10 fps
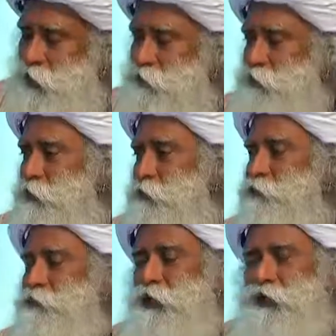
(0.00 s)
one of your
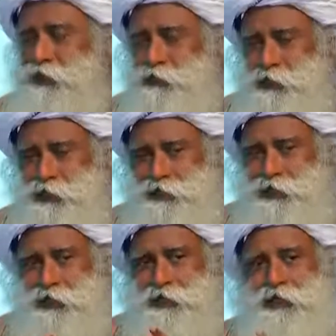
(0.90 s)
colleagues
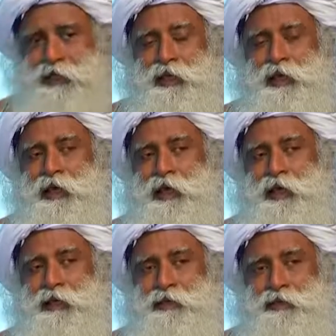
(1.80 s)
there,
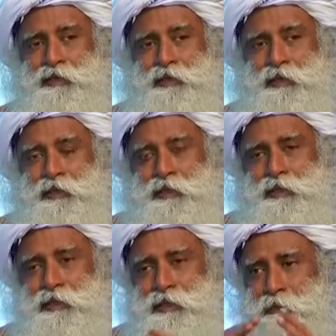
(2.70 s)
and
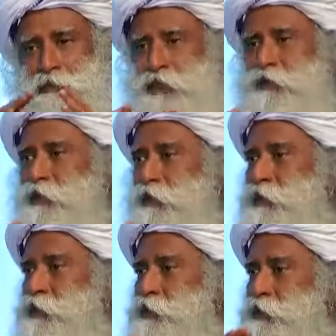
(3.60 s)
the main thing
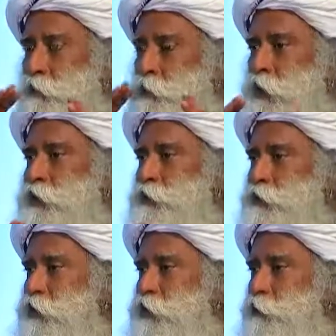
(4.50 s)
is the
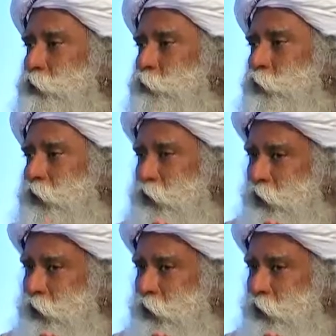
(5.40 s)
policy document when I